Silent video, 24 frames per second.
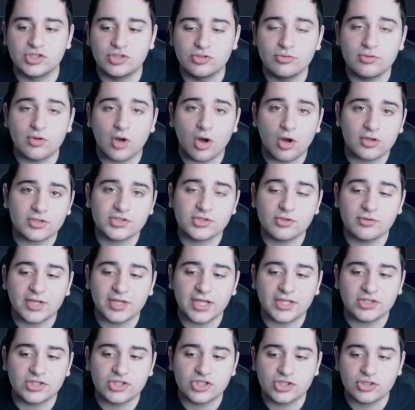You also
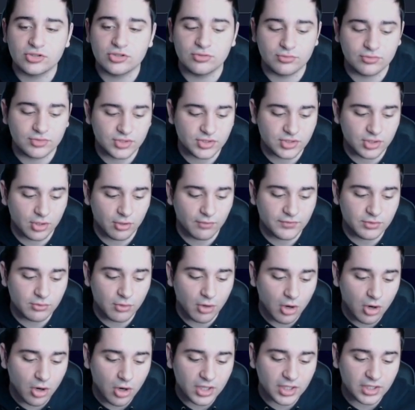get to choose, so if you
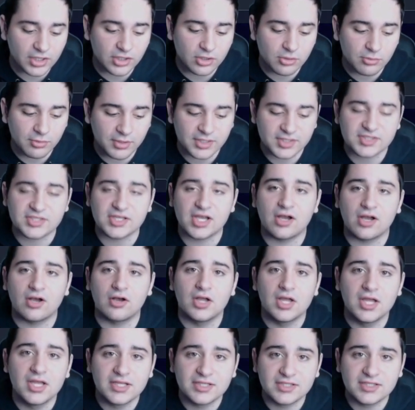are gonna quick sell,